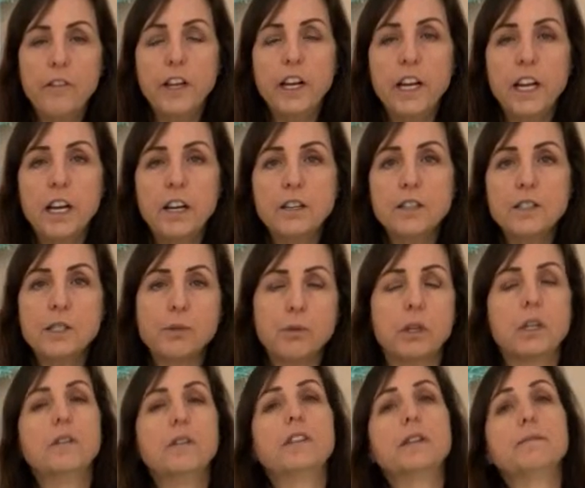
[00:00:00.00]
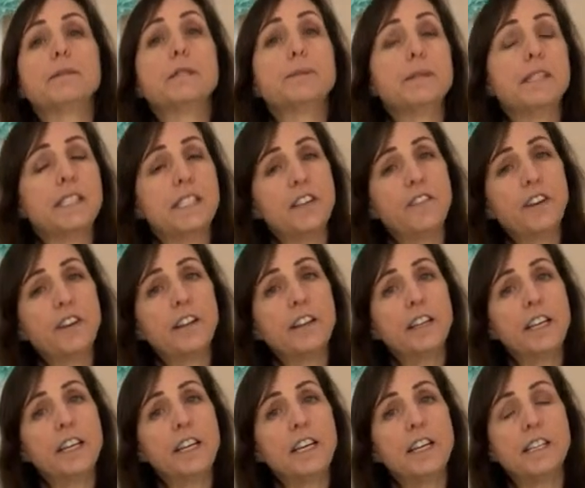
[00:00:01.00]
videos. One of them
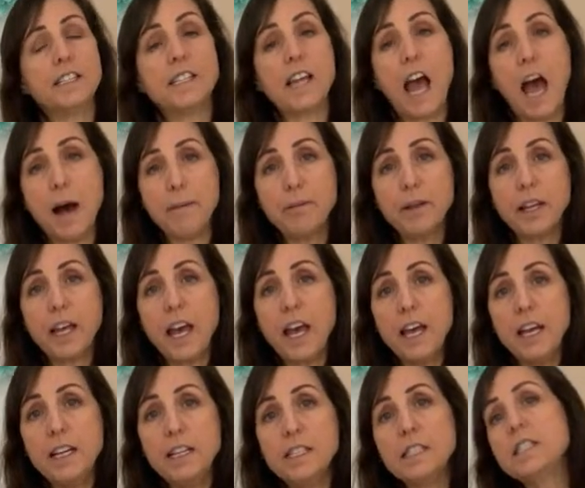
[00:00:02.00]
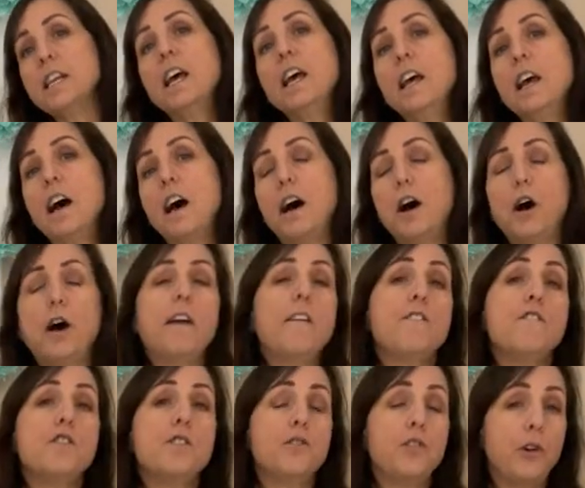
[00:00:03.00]
specifically is appliques.
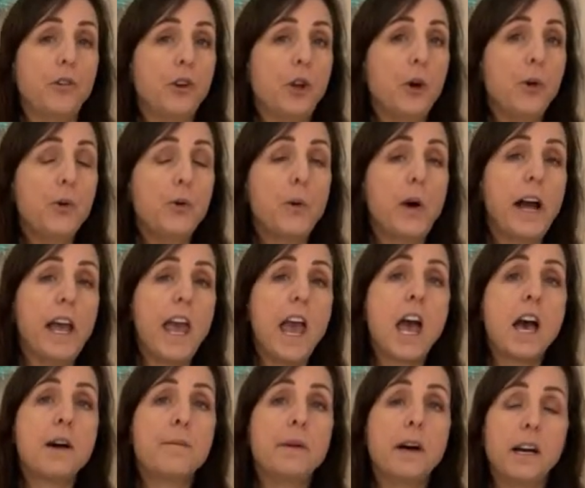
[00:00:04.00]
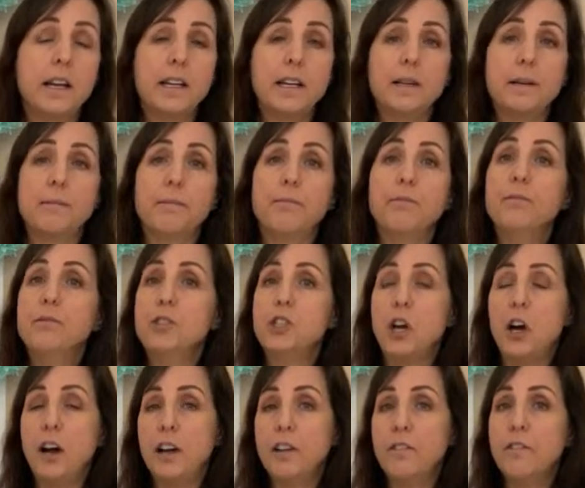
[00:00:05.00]
If you don't know who I am
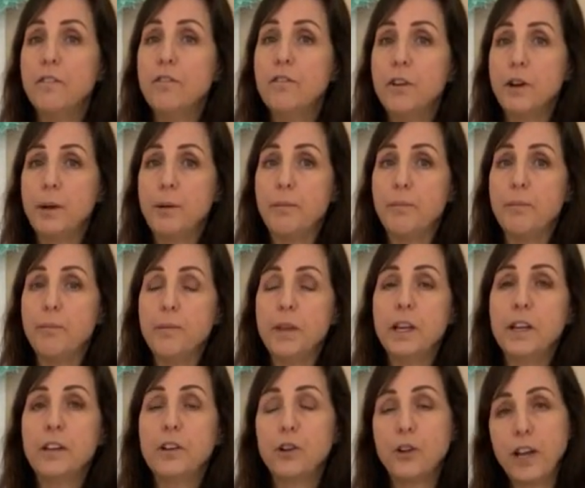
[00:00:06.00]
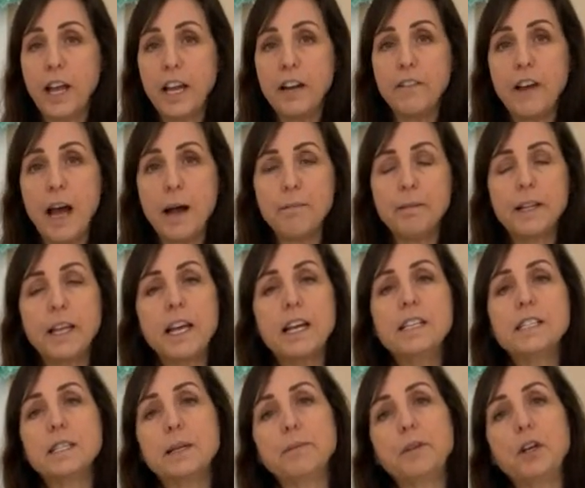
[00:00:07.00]
Dawn from Creative
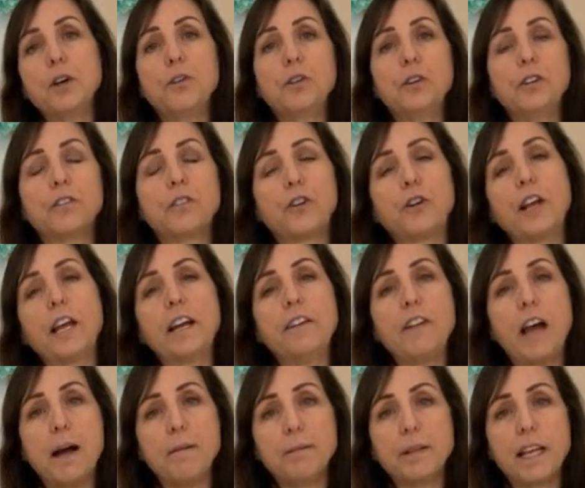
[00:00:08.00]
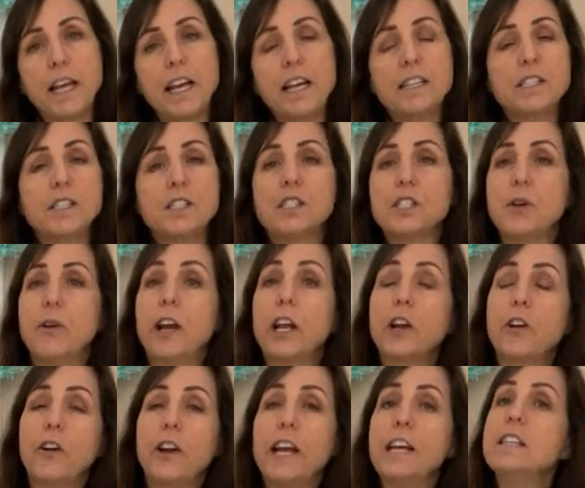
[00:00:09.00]
Appliques. I'm the owner of Creative Appliques, and so I
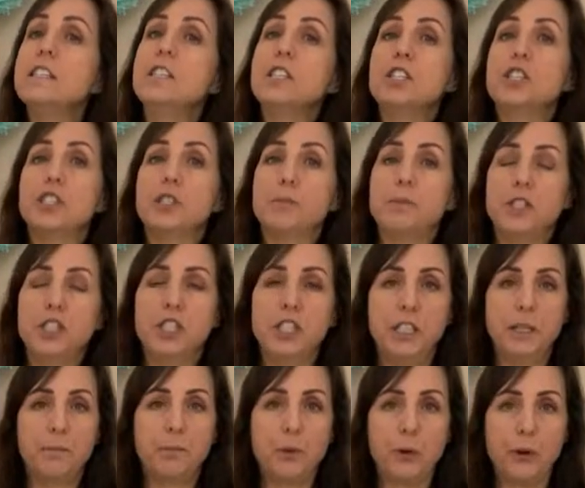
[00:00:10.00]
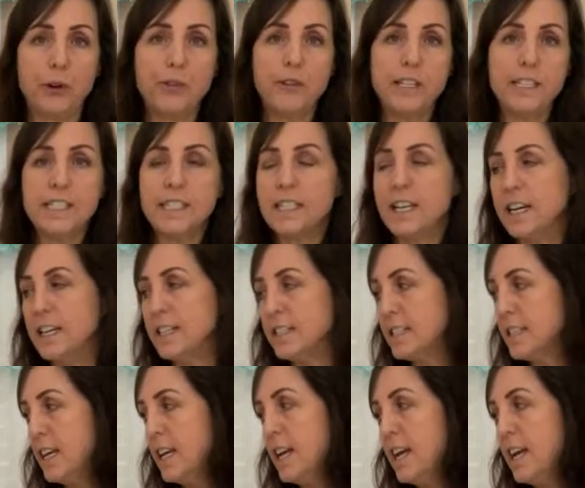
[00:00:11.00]
create digital machine embroidery designs